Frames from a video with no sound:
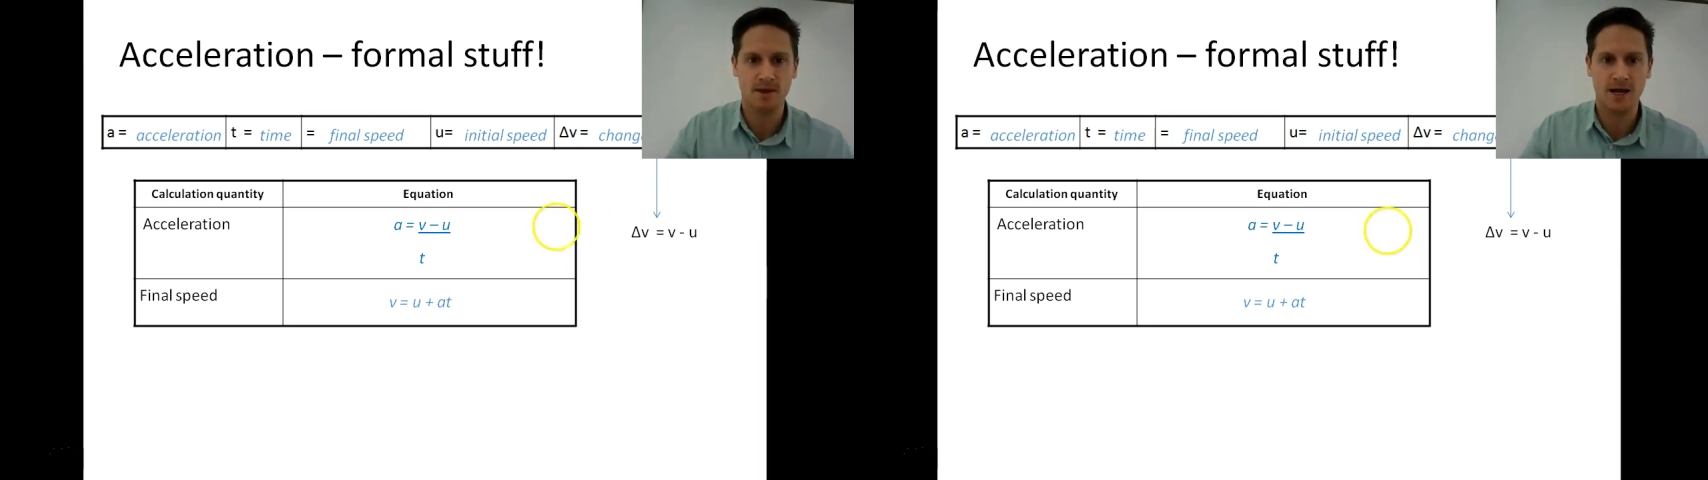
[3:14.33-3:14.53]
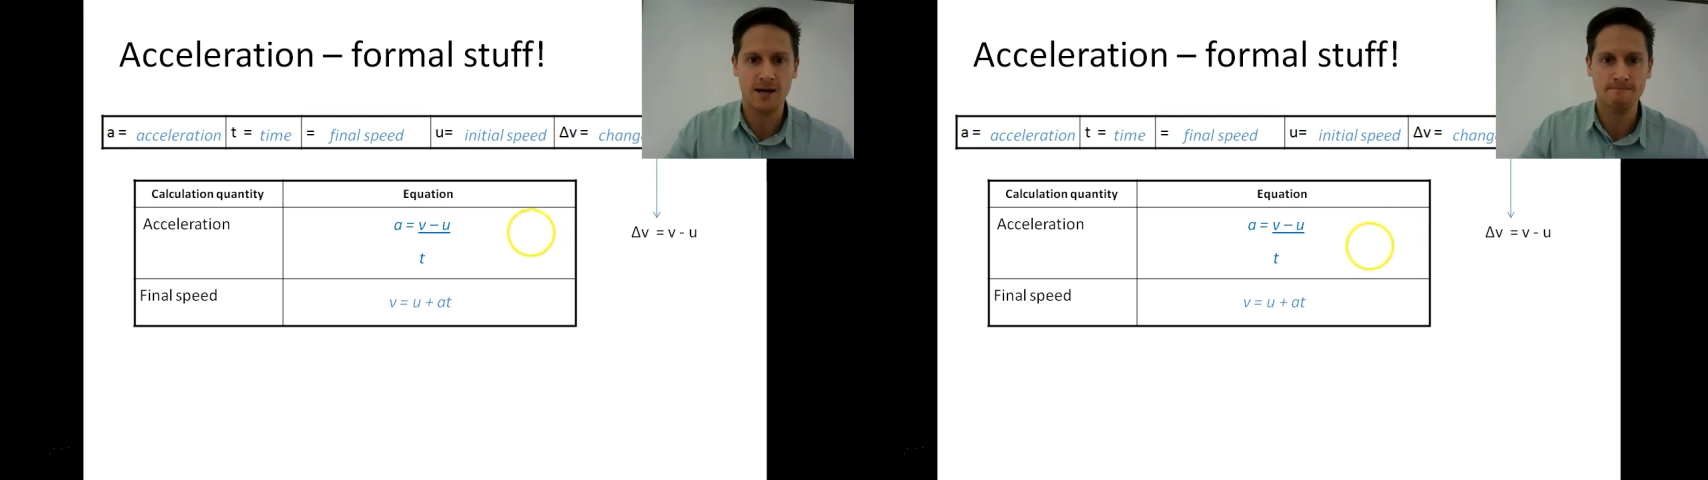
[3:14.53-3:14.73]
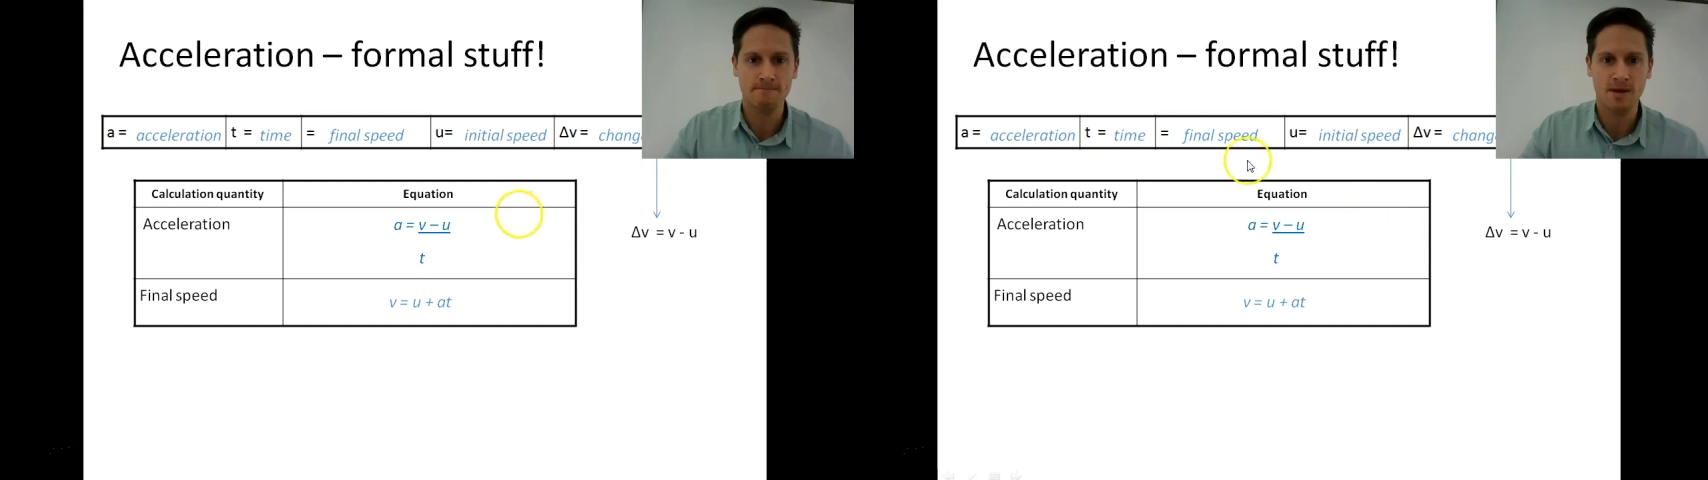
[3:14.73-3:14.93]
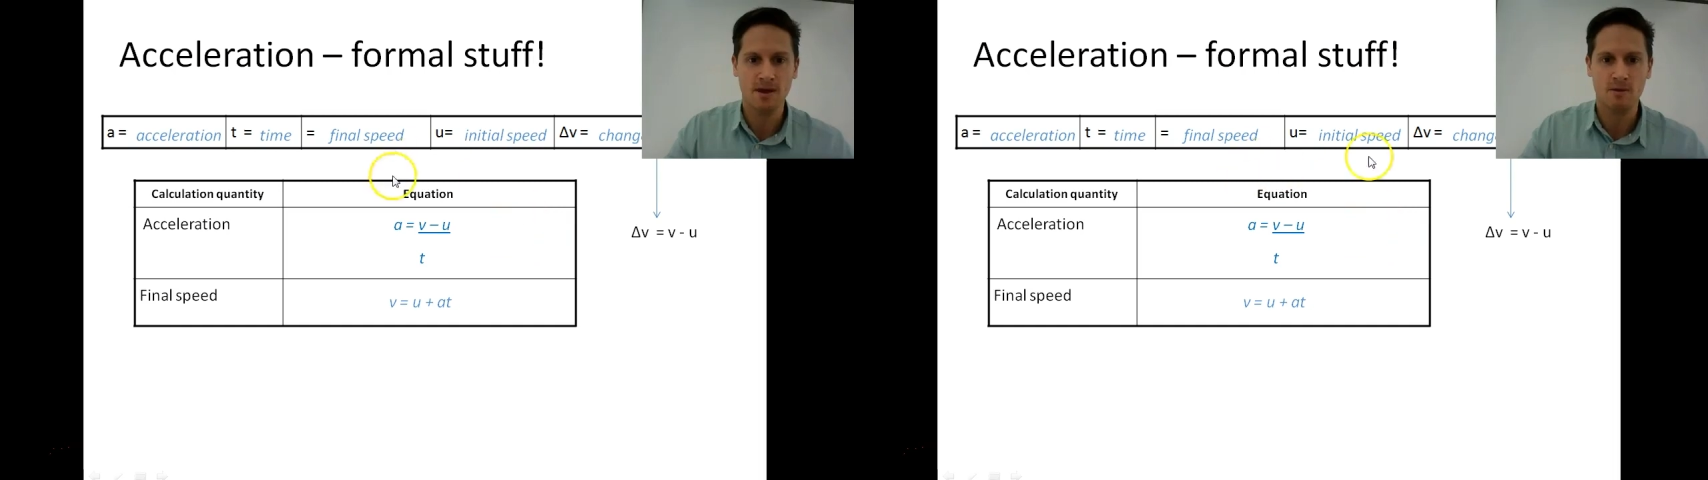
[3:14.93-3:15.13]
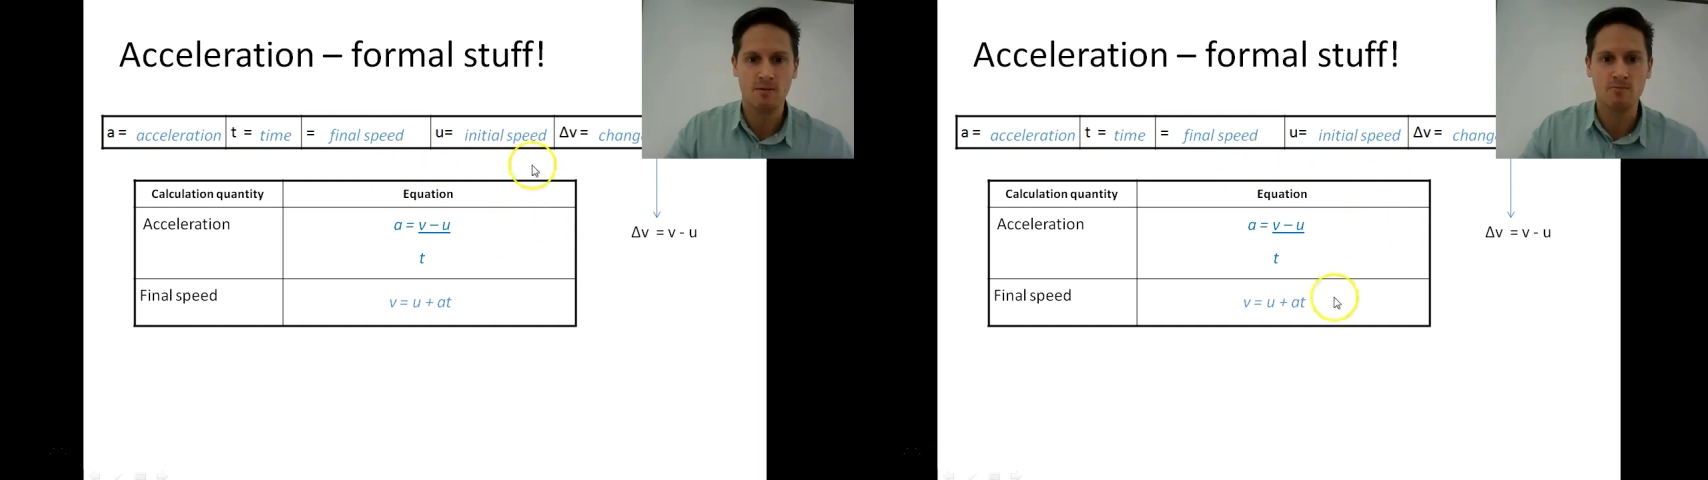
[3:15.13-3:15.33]
Okay,
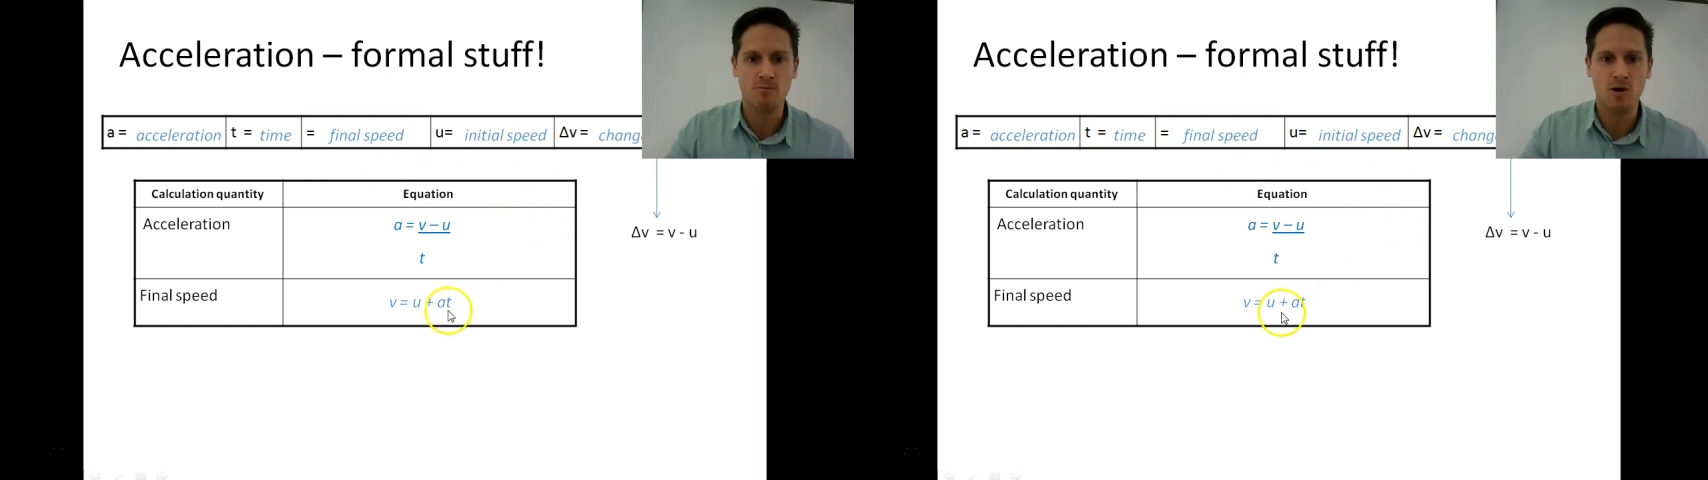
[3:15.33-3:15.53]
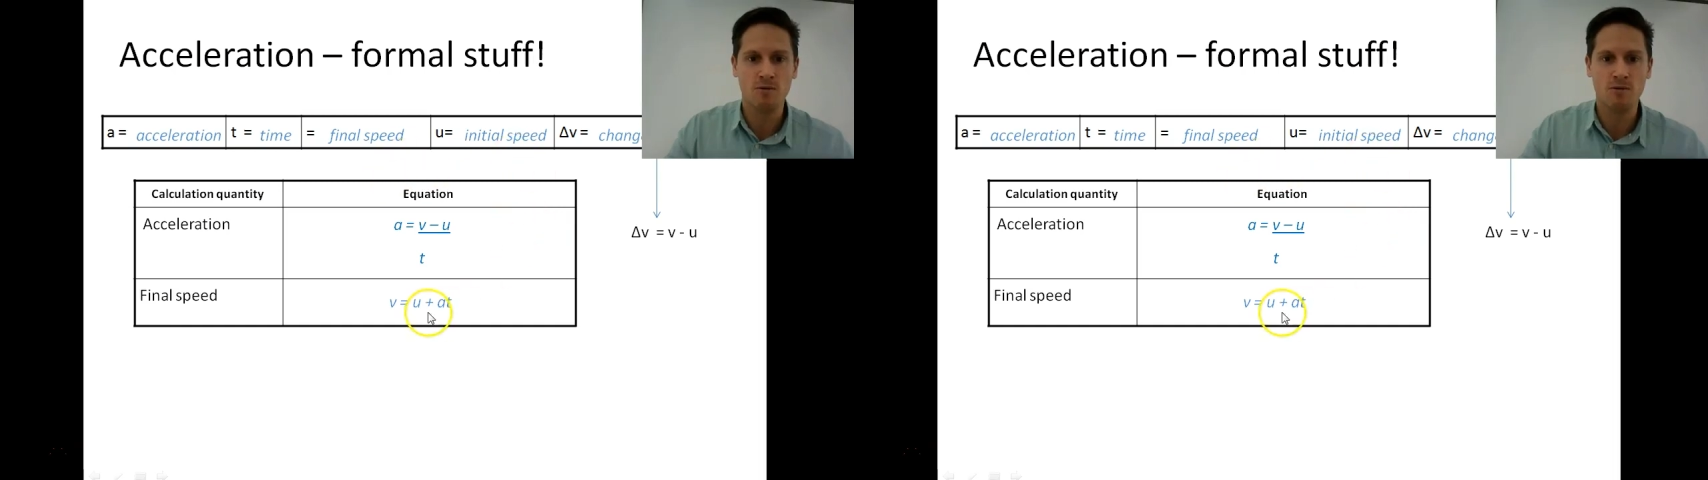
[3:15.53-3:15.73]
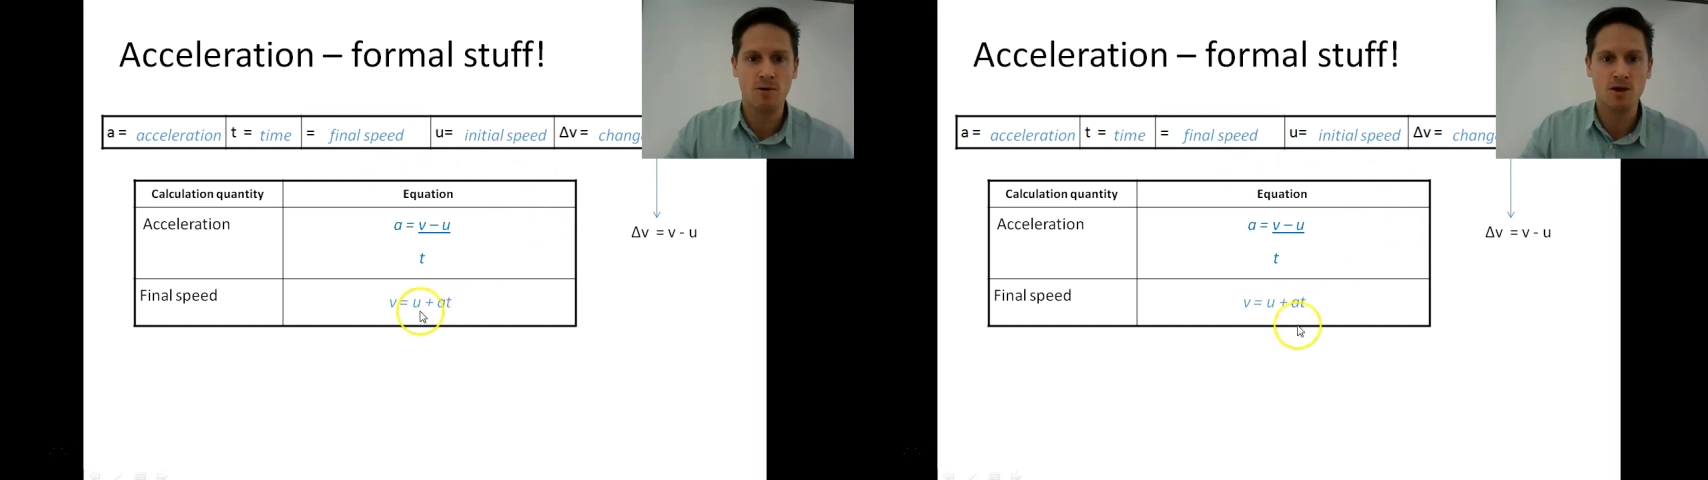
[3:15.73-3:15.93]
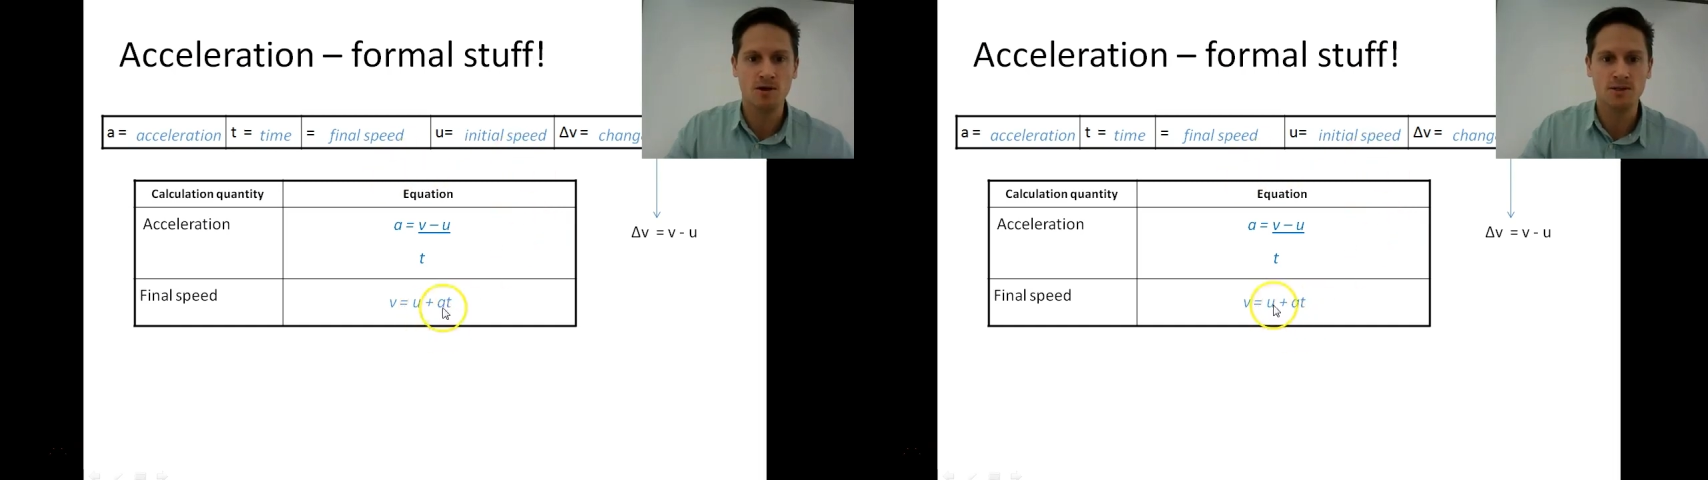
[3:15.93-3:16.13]
we won't